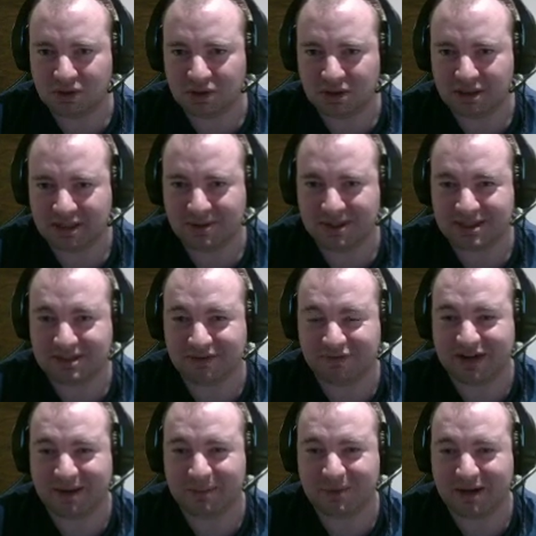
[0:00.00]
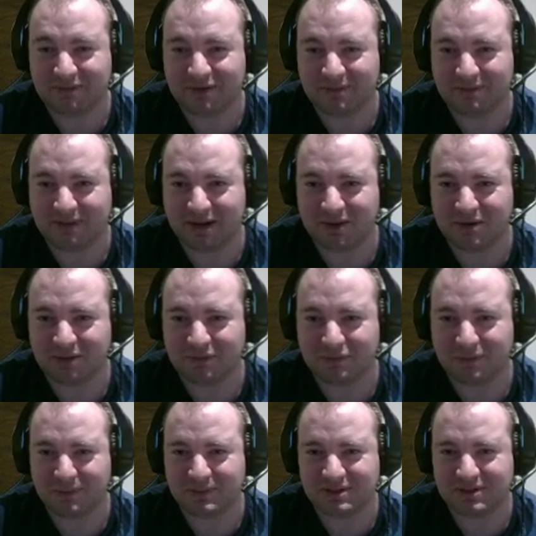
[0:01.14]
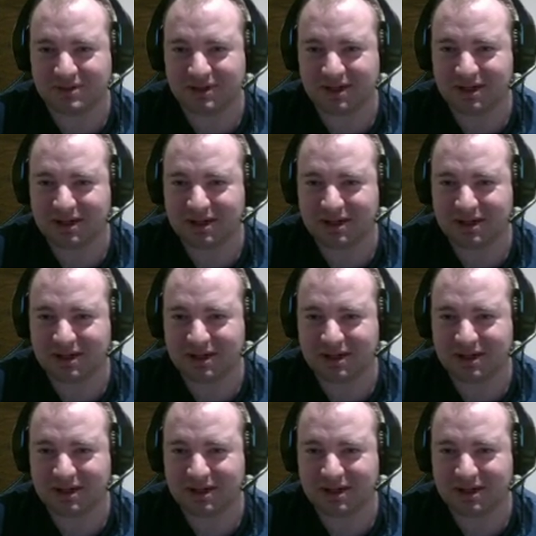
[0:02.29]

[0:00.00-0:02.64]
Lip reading: Now here's a flame you have to wait on, unfortunately.